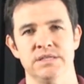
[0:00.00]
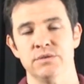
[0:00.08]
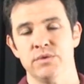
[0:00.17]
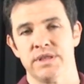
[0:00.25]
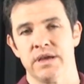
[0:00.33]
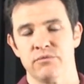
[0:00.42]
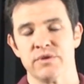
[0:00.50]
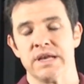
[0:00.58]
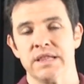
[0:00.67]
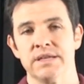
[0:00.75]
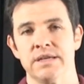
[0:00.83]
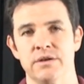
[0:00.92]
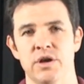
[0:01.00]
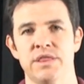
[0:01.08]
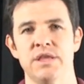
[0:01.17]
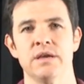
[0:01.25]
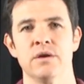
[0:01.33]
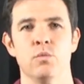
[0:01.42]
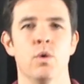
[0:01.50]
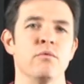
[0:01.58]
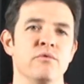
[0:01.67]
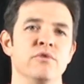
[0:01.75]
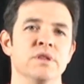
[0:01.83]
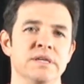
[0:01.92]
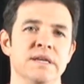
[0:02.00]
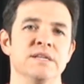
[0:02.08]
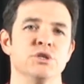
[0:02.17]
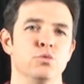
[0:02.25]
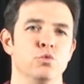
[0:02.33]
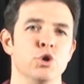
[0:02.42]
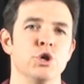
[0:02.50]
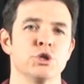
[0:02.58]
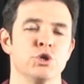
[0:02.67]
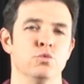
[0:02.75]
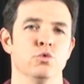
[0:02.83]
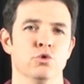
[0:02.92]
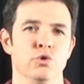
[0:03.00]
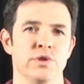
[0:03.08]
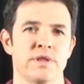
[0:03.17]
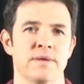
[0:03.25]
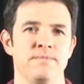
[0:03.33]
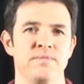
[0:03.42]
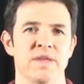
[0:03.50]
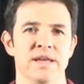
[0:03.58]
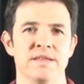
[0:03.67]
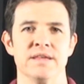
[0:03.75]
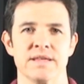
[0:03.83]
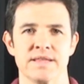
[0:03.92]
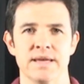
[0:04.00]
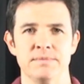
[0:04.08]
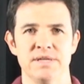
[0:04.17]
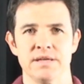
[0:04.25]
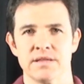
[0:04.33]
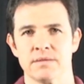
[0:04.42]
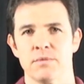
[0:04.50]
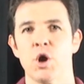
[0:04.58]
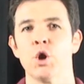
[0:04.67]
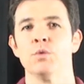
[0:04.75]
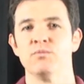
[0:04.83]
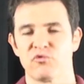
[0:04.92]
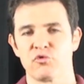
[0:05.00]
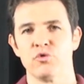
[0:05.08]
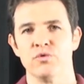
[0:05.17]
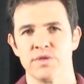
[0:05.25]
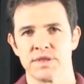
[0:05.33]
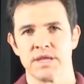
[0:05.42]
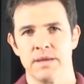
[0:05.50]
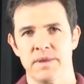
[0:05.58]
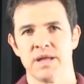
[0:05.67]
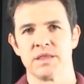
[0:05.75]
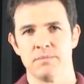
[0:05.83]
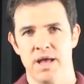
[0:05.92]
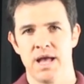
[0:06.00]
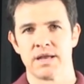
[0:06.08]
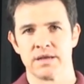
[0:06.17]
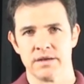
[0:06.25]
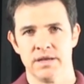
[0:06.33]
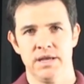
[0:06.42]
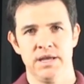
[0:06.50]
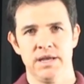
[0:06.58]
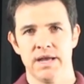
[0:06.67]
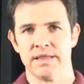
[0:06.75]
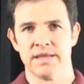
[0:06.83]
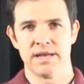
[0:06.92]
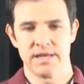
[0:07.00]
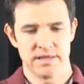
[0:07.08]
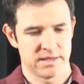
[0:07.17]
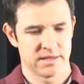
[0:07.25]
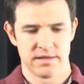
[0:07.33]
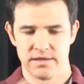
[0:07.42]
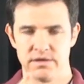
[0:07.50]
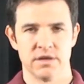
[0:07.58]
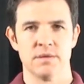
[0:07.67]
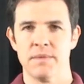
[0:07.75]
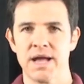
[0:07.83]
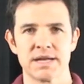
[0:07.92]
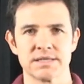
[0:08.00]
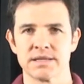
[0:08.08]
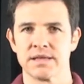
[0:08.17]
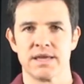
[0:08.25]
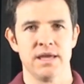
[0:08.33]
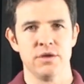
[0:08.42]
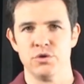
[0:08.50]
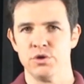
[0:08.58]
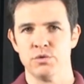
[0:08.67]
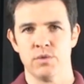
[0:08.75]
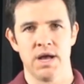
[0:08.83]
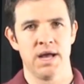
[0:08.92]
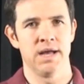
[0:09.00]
reality. And I think what we really need to work towards is accepting some home truths about the market. And that is, you know, the market doesn't care who you